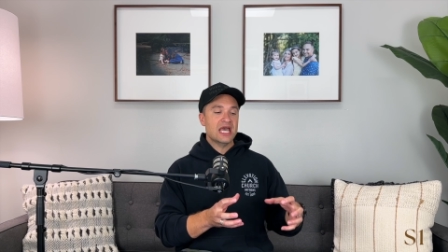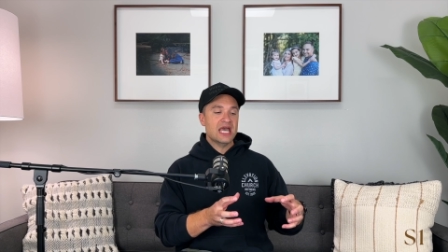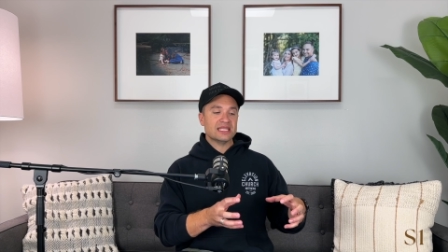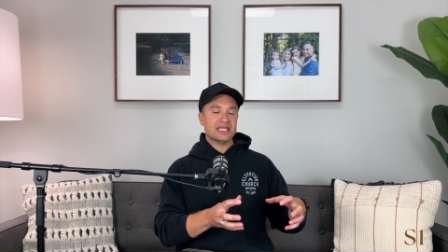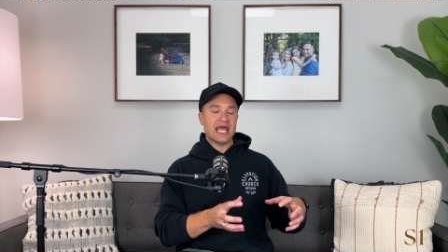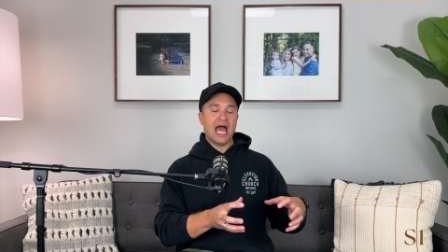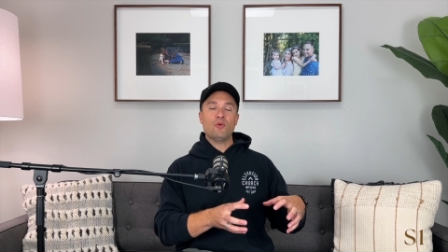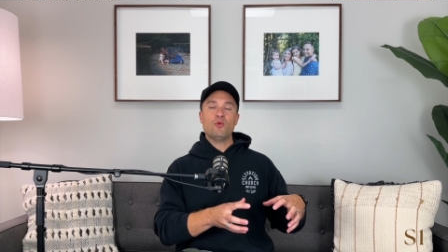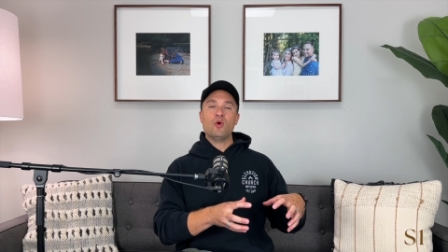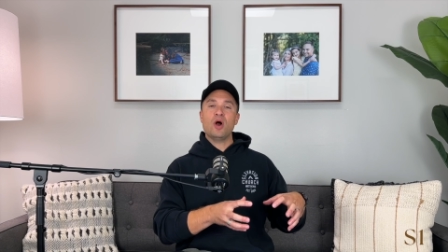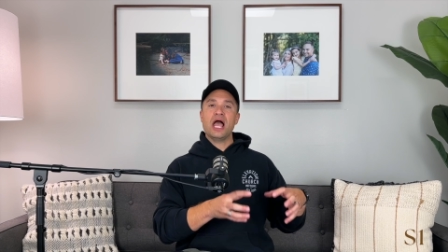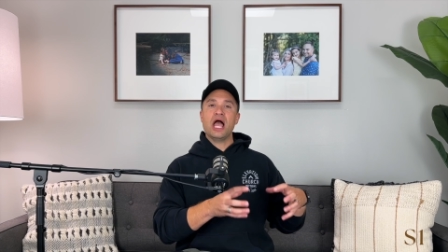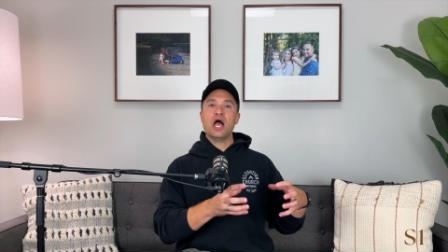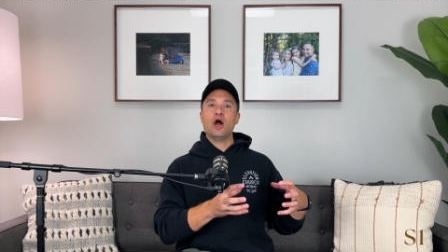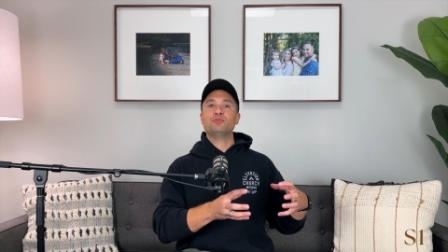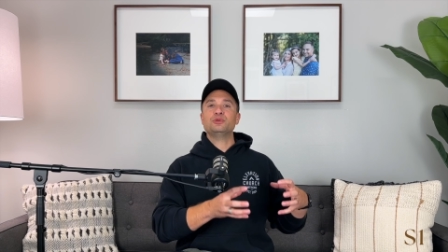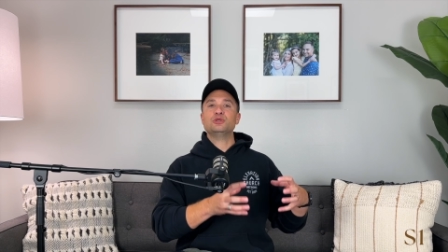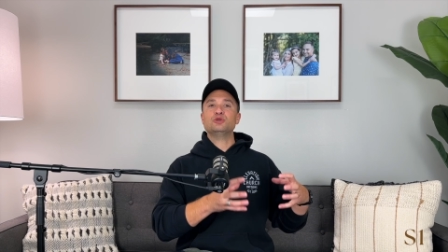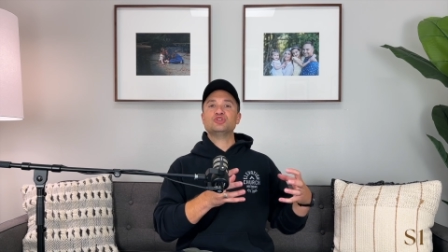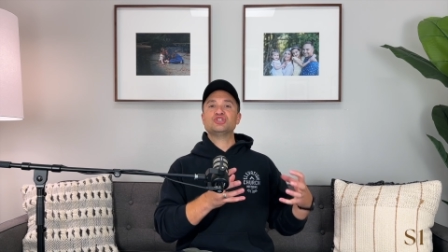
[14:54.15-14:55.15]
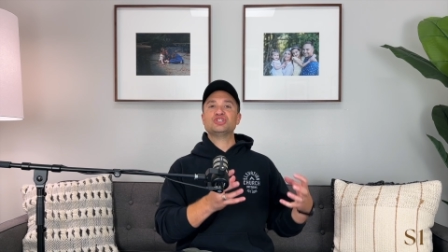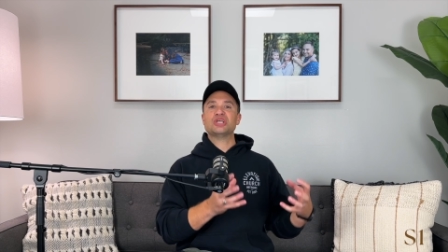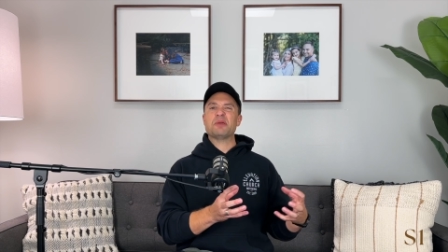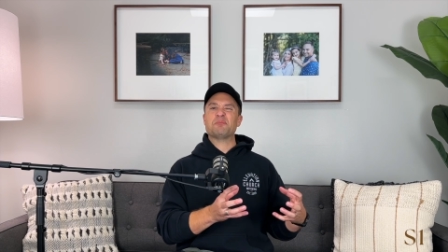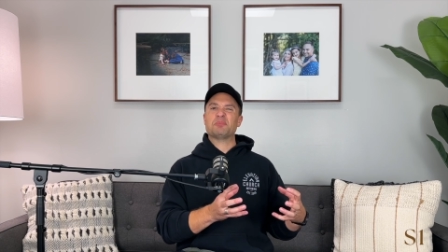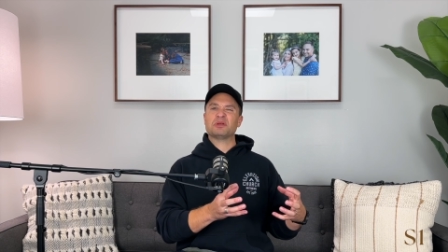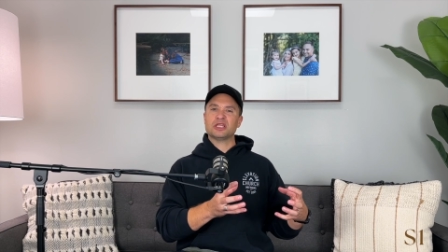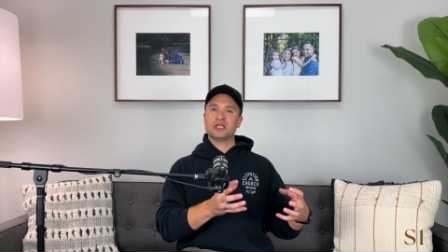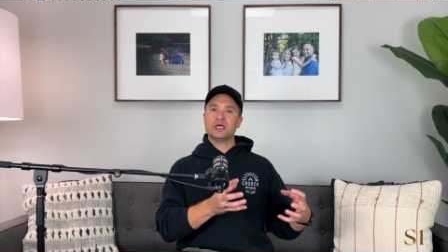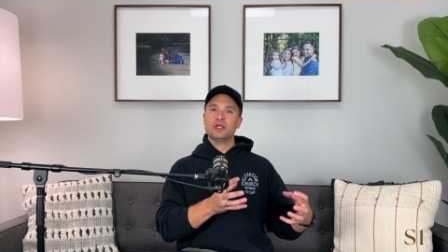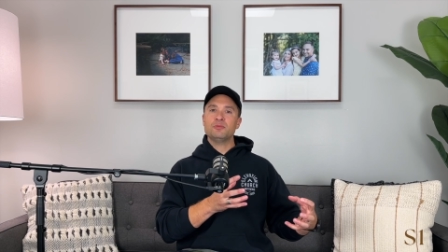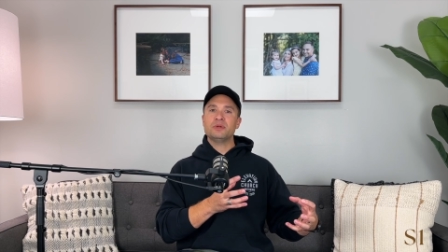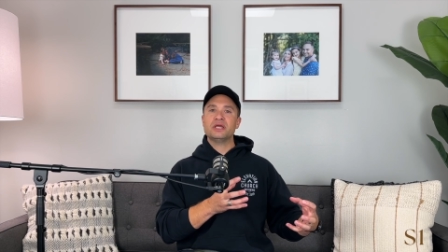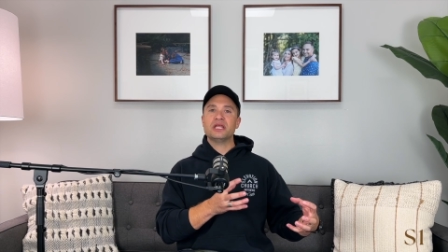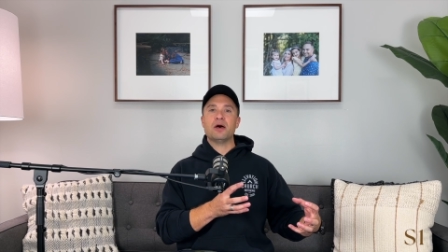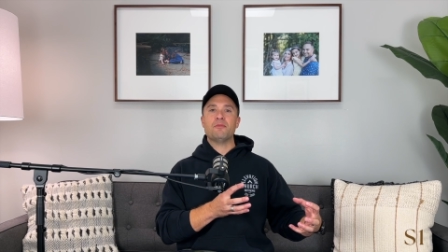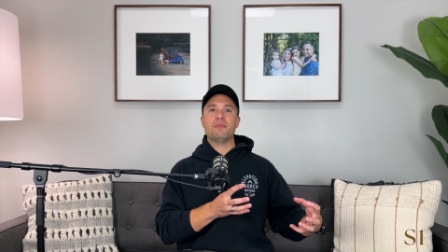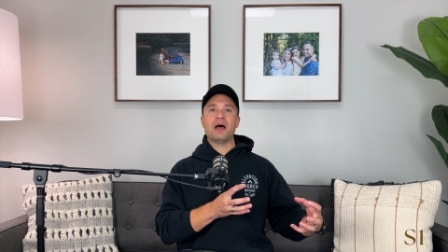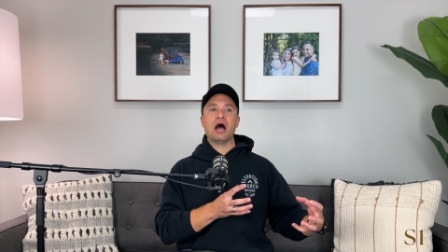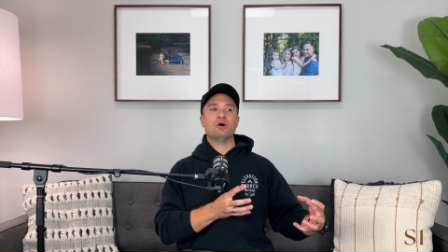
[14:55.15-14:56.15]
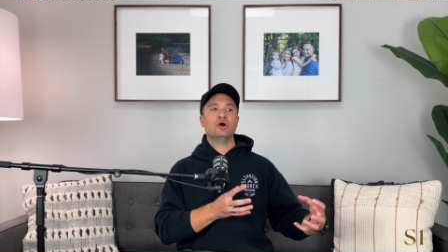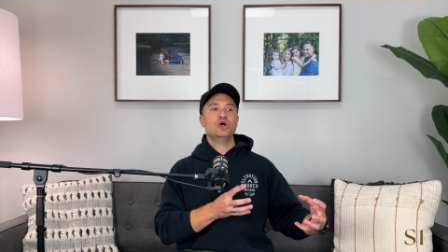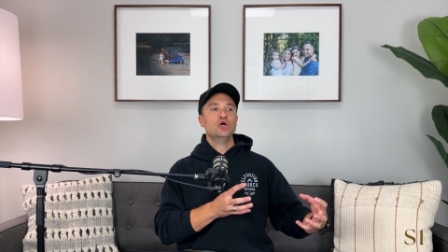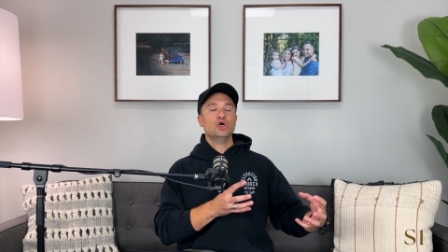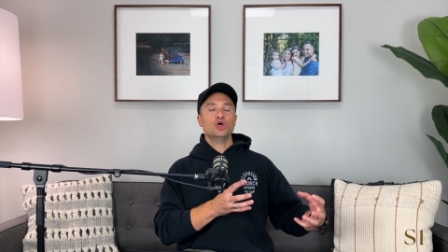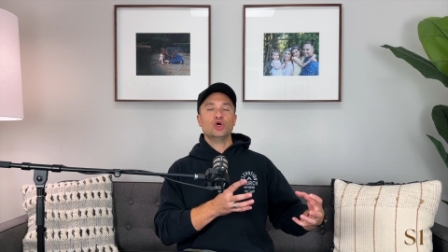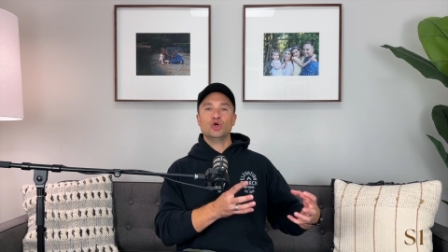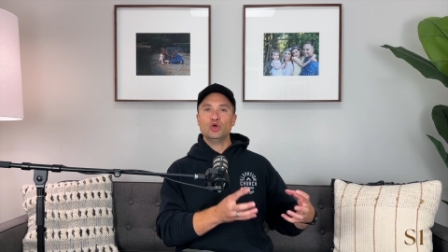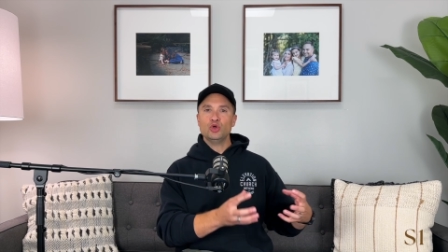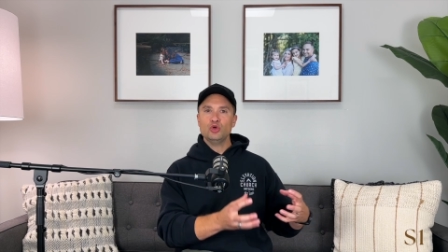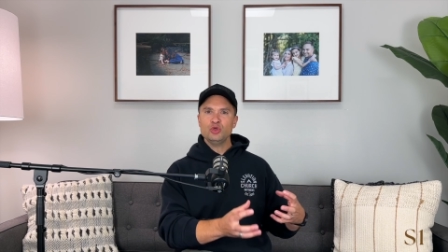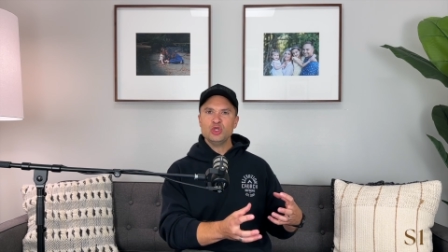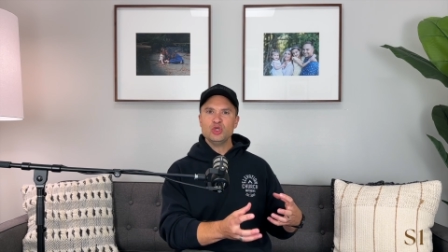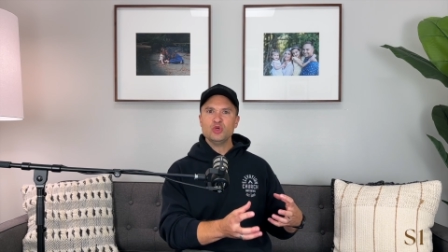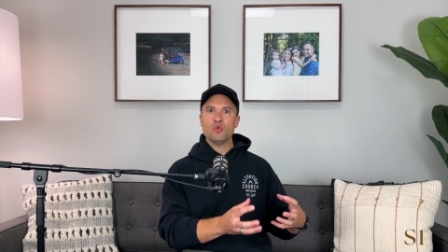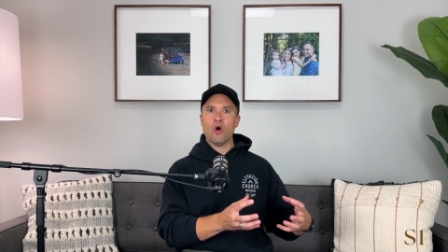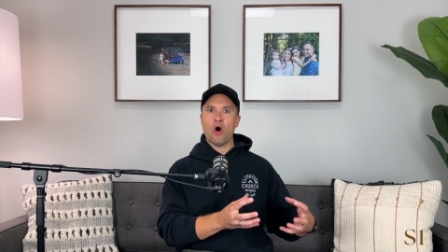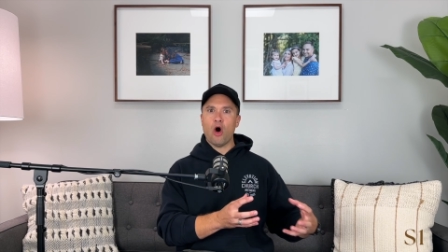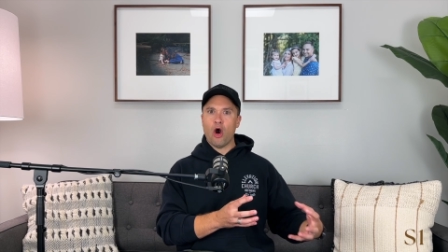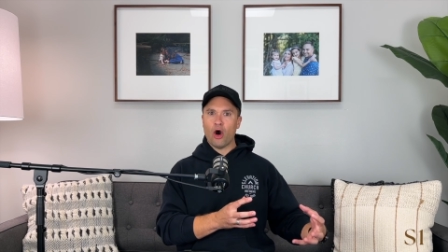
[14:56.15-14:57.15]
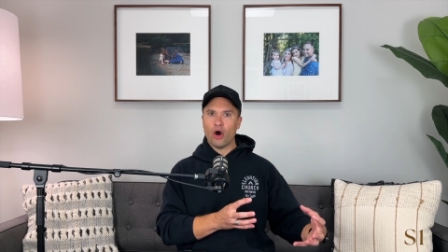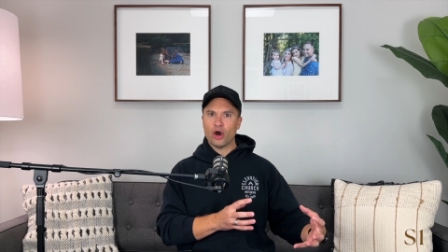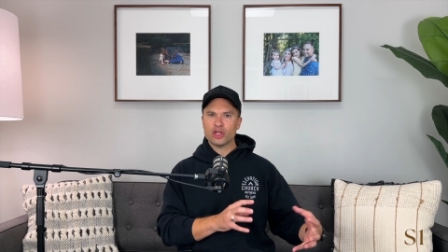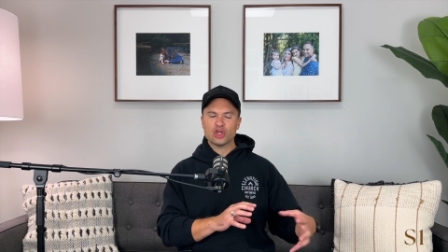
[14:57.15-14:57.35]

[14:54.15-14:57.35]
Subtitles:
that will help you shape a little bit about who you are.